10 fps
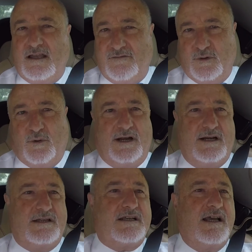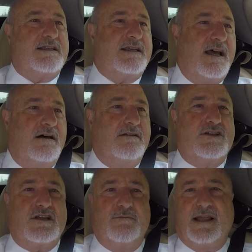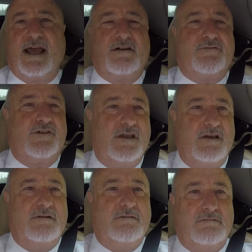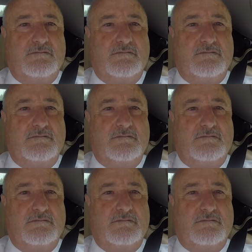If you want to discuss how this can play out for you,